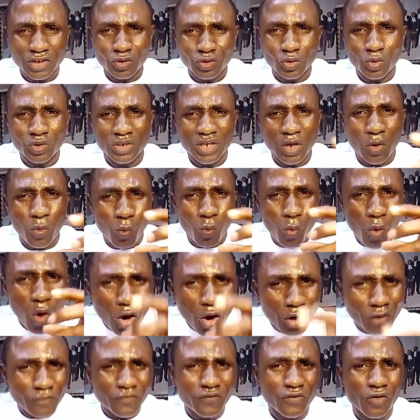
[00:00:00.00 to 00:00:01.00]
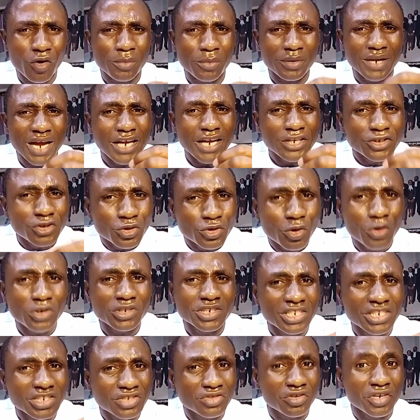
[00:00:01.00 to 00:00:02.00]
So the word from that
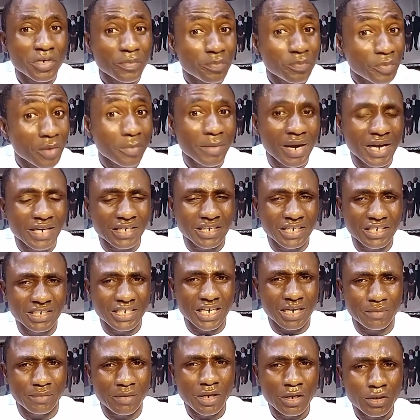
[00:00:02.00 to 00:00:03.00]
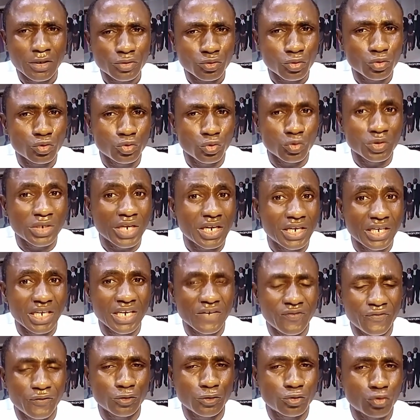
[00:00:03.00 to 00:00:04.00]
judge is reprimanding them to do the needful,